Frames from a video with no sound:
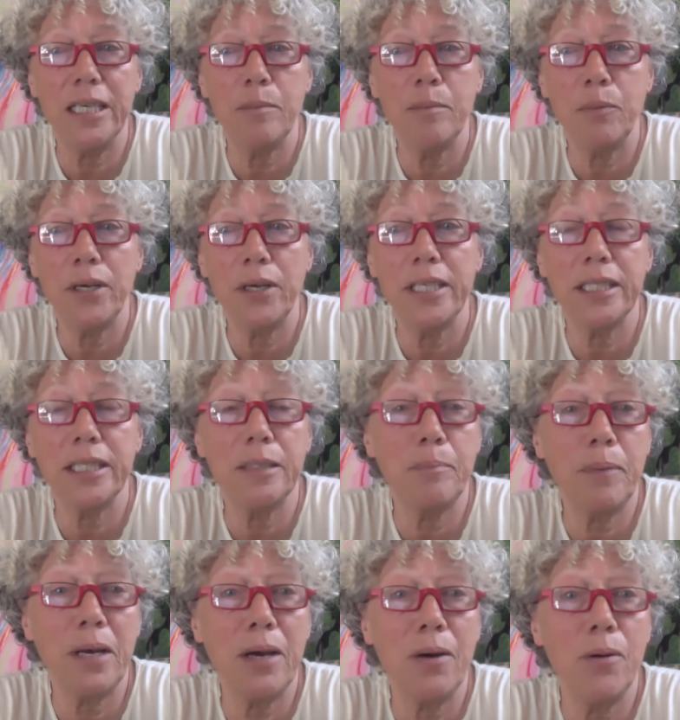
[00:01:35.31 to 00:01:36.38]
and embrace
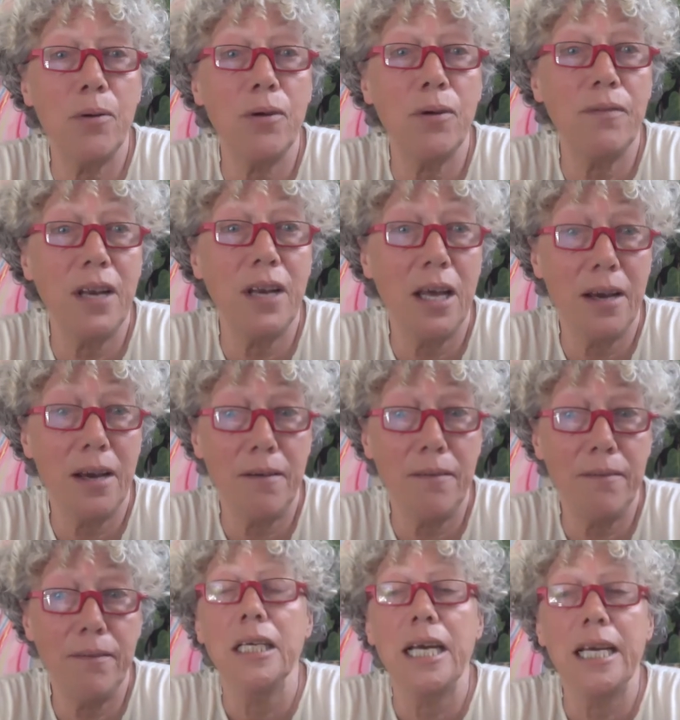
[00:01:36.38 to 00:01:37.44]
the power of
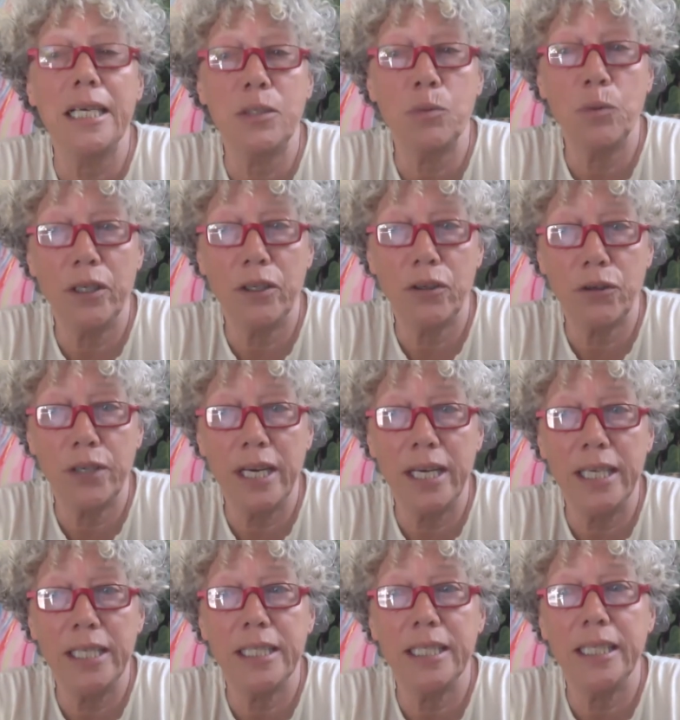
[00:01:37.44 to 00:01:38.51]
love as we're
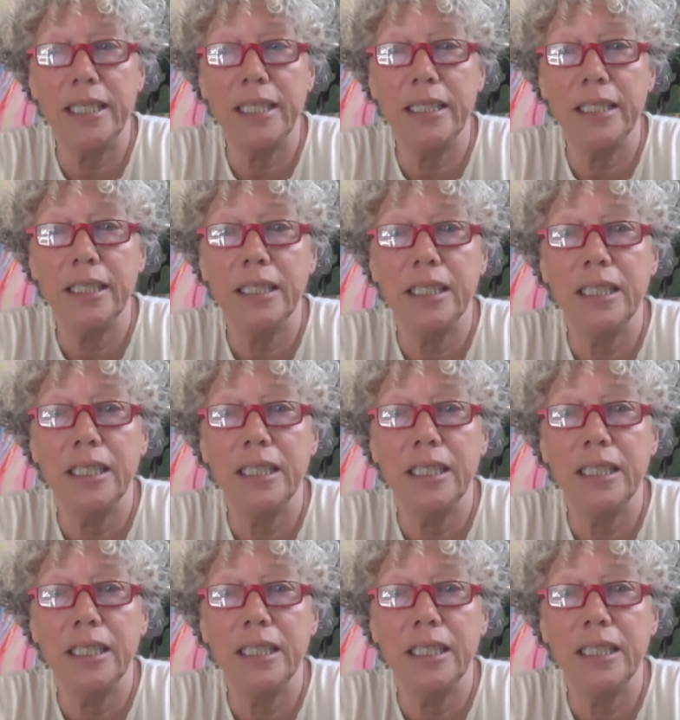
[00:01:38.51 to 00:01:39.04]
creating,